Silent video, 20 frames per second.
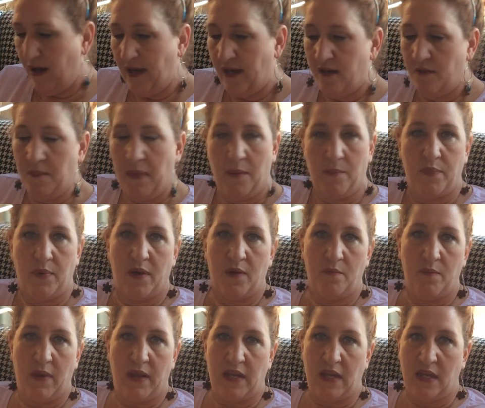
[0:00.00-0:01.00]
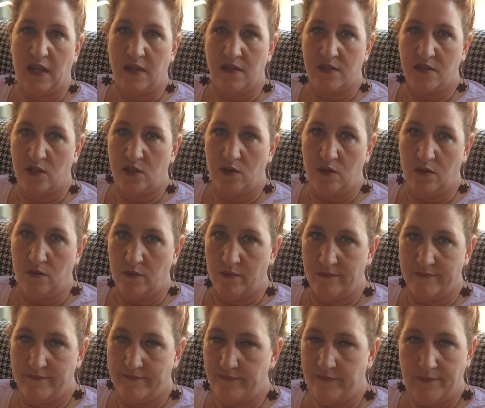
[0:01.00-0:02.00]
I ain't about putting money
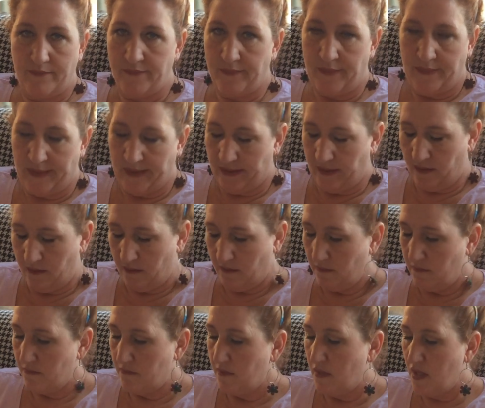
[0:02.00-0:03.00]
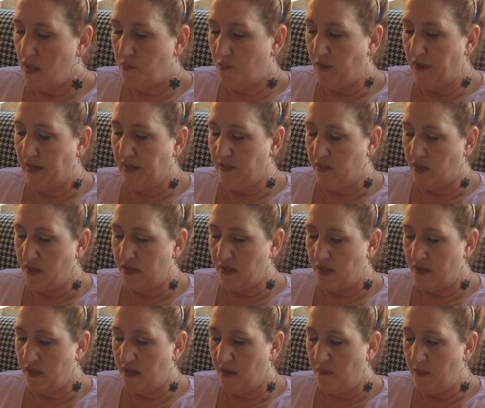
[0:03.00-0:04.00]
into the sprinkler
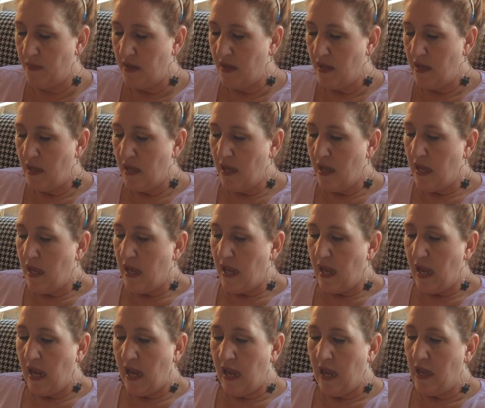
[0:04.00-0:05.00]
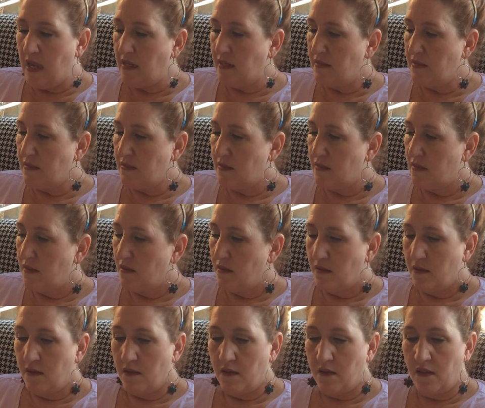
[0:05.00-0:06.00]
system. And
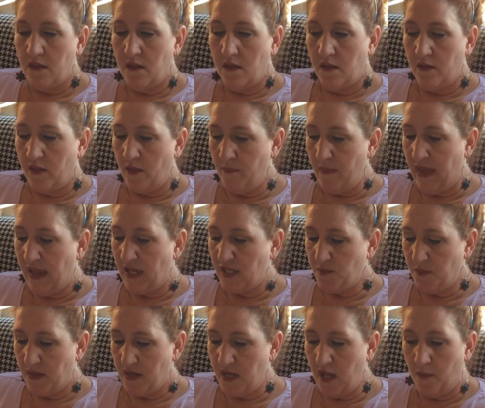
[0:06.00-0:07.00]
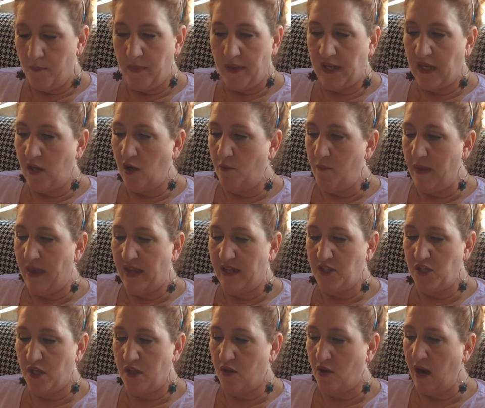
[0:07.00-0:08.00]
the management company who
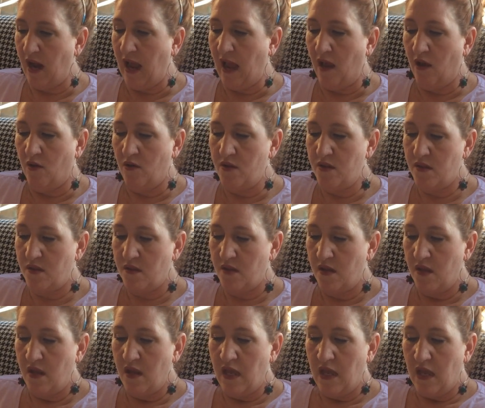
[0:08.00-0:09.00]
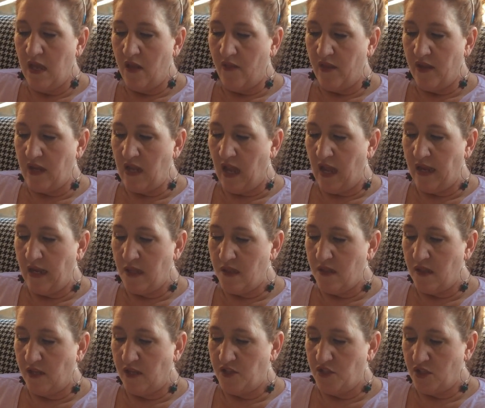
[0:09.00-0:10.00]
manages our house, the guy is
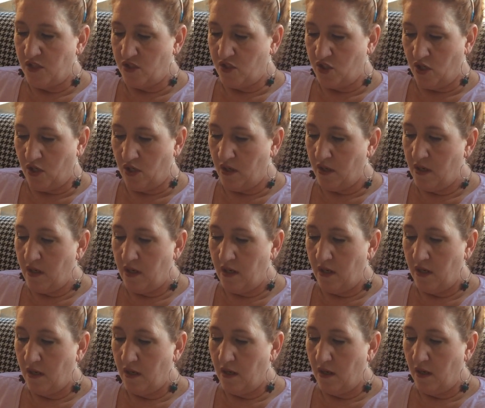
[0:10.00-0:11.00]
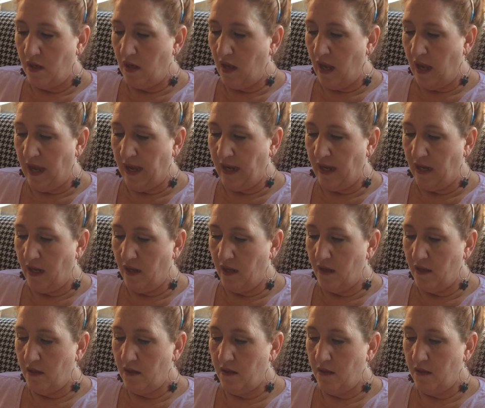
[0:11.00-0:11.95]
such a jerk. I